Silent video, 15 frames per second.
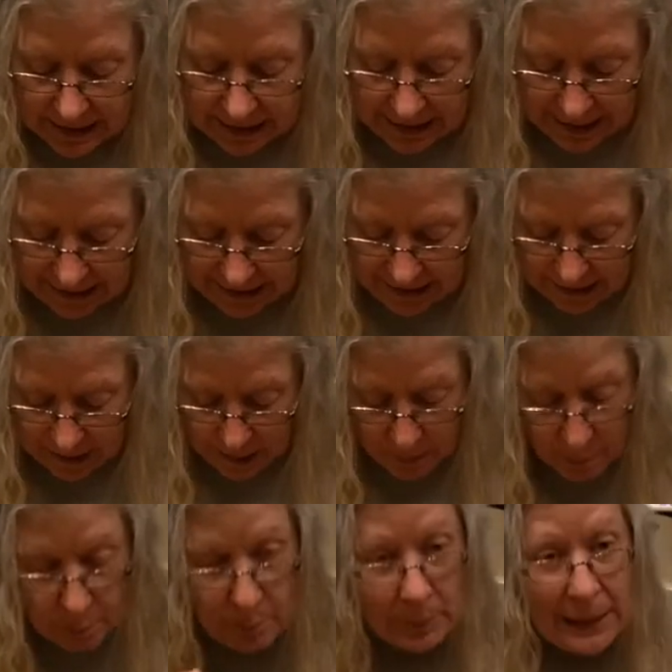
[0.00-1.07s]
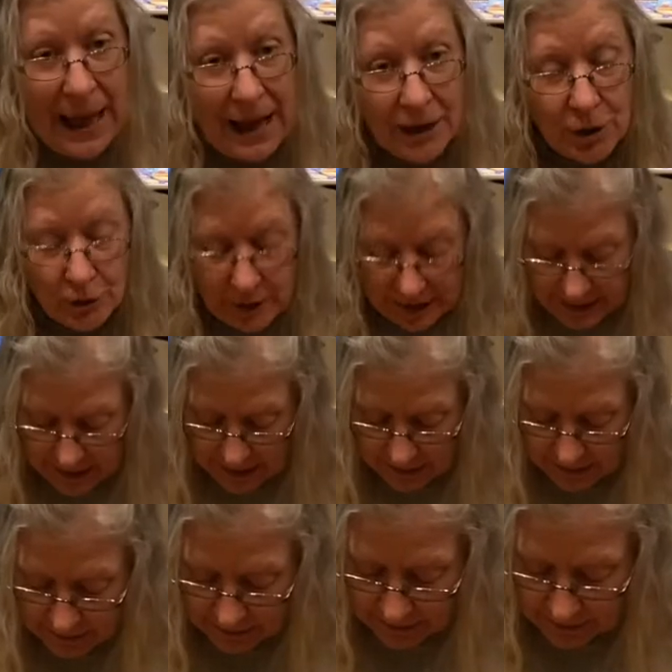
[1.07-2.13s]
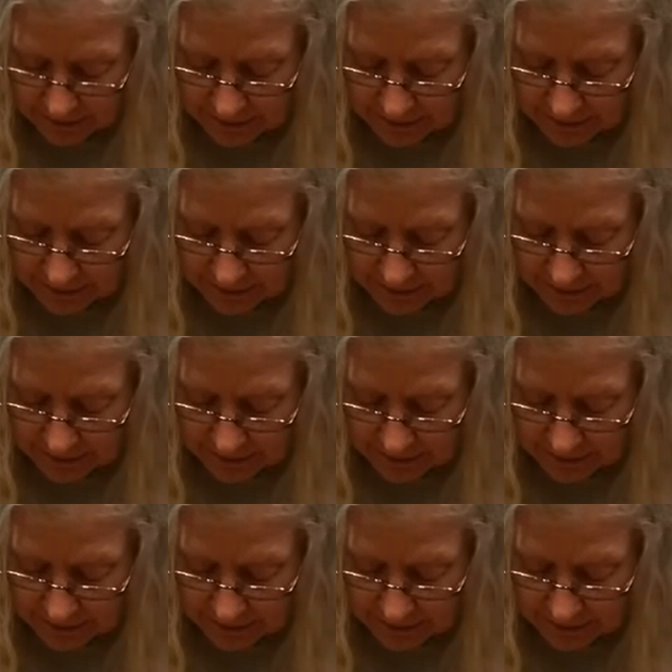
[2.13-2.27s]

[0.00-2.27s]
a black crayon